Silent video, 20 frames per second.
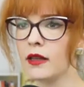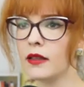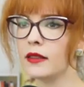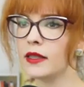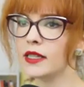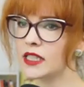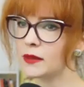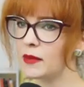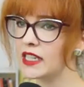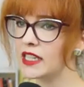
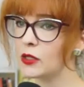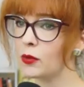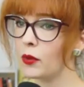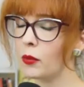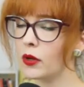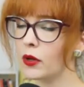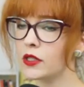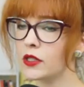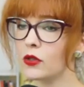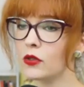This means we
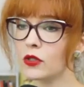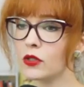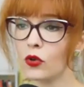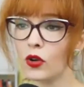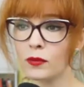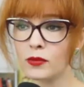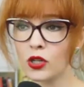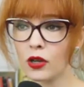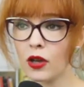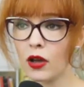want to use
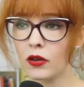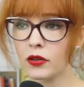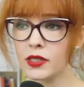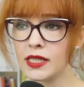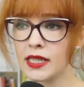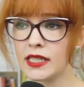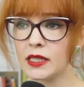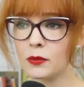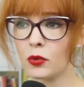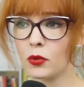
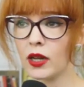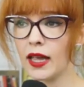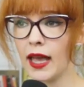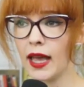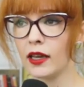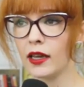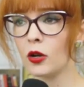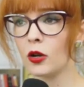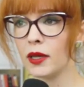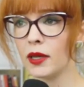cryptocurrency to bring
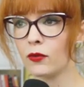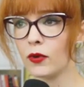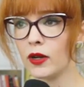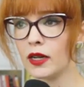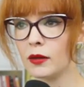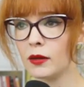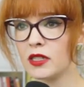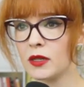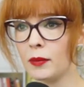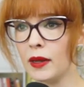economic
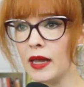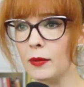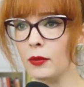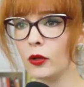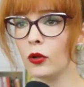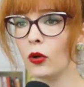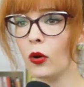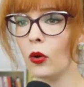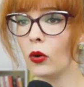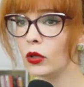freedom to
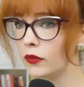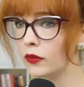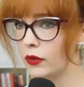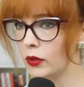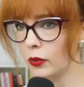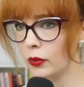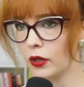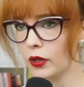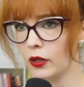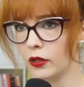people all over
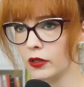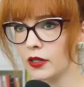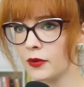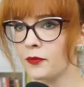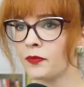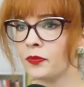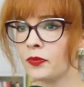the world.